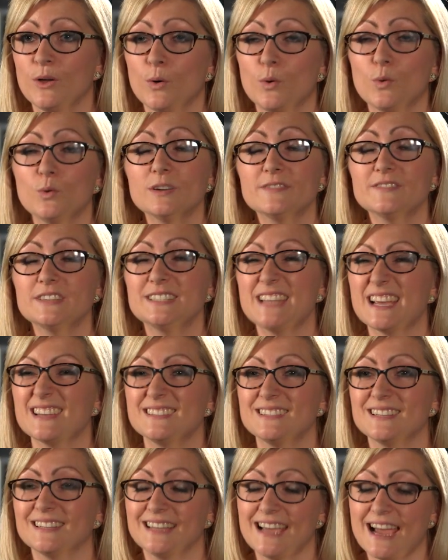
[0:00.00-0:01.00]
All of the
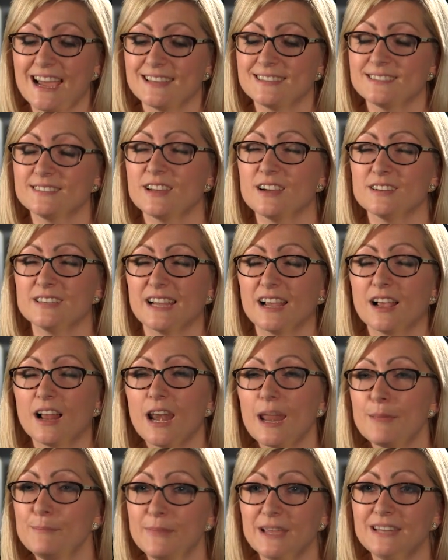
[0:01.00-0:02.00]
dust and gas started
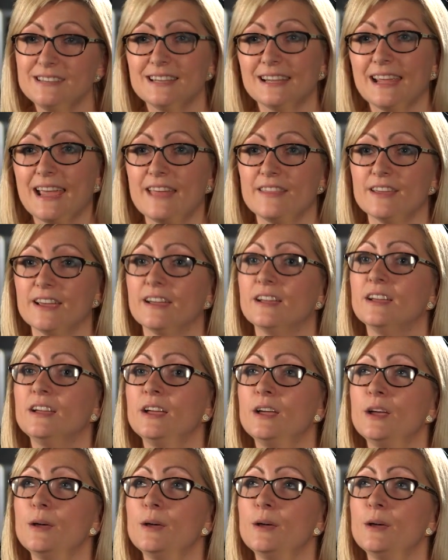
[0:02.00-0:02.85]
clumping together.